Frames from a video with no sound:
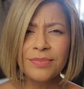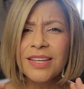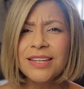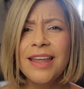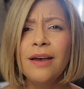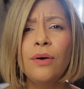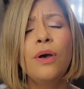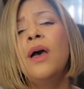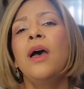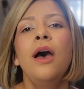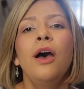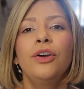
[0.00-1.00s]
Now,
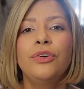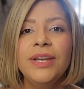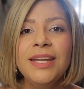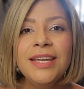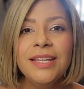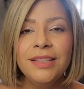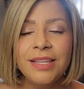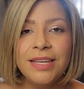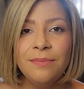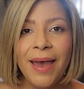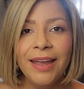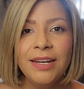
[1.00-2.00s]
creating a
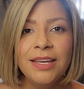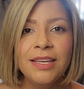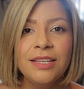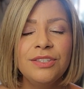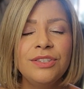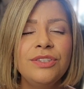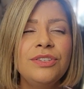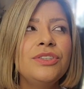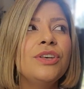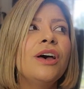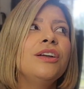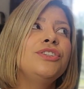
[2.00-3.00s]
lead magnet is
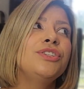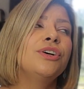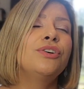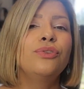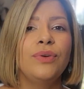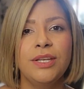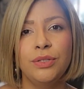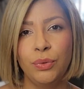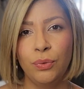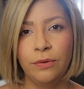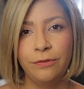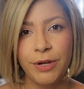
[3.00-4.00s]
such a great
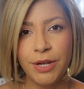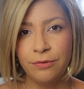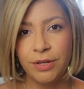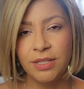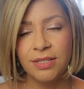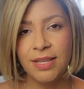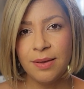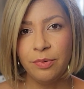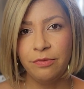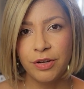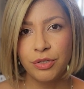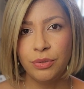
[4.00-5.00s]
tool for a real estate
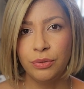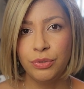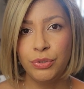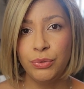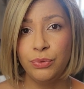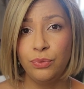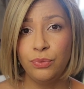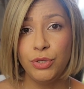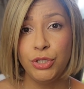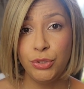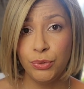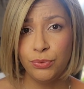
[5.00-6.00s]
professional to
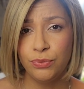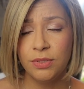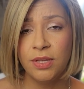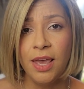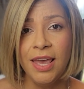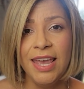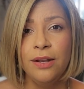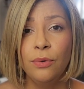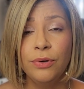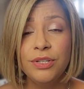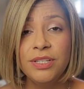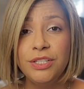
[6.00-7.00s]
use in
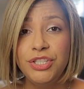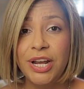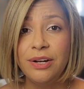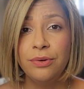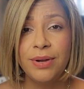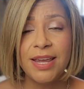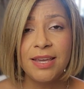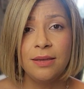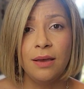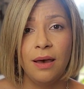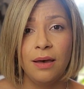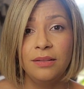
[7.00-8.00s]
order to generate
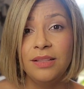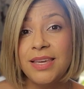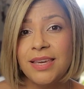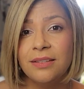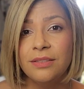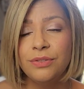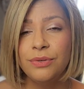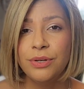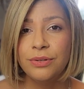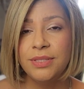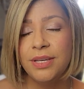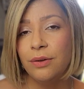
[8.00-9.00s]
leads to
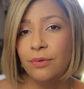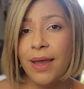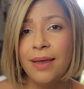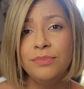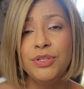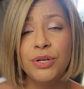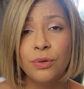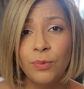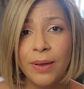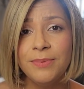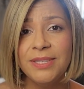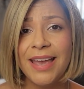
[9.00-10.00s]
your CRM, to your
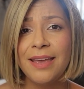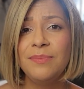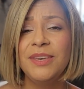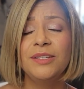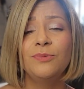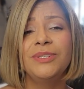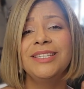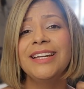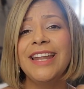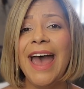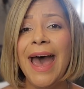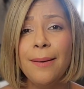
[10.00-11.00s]
website, because what's
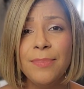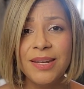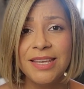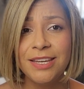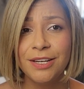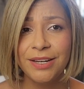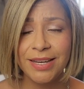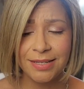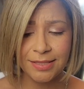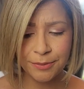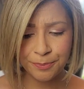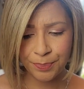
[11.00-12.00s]
going to happen here
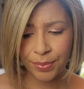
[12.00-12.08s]
is